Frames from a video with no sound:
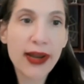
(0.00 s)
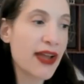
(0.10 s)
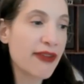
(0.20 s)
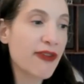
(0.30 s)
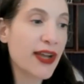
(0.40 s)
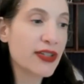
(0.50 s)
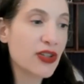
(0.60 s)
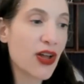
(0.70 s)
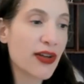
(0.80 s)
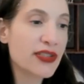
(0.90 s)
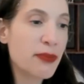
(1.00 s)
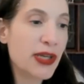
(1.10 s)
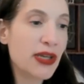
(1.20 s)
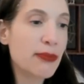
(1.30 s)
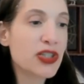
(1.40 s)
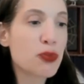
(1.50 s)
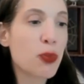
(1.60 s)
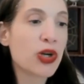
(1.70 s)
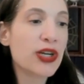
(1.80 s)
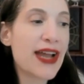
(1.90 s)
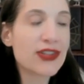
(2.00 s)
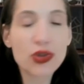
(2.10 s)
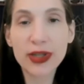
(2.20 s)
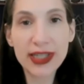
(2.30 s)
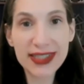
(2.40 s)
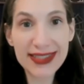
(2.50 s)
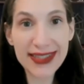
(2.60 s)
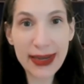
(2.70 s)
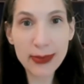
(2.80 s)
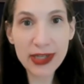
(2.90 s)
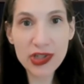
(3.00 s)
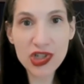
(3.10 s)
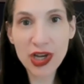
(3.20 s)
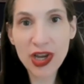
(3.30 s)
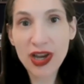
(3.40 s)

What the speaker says: I find Claude to be much more natural in its language,